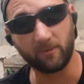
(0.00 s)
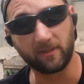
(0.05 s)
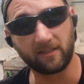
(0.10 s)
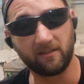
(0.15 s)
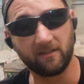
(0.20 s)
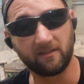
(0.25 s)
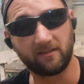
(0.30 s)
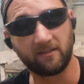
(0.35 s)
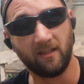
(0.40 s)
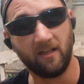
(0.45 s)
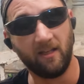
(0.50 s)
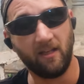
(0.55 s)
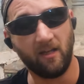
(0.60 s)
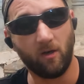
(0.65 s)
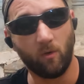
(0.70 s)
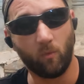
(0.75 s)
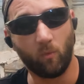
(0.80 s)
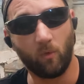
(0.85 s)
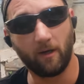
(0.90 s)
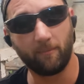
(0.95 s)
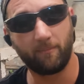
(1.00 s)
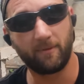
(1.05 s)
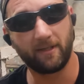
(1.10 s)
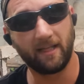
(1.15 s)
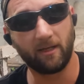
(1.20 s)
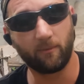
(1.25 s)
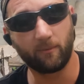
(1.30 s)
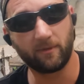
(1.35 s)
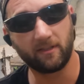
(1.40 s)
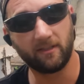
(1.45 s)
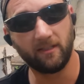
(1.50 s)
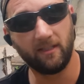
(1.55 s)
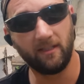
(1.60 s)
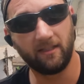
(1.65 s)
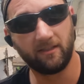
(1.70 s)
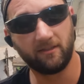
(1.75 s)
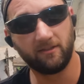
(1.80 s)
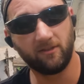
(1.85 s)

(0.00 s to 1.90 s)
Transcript: we can just wipe it out with a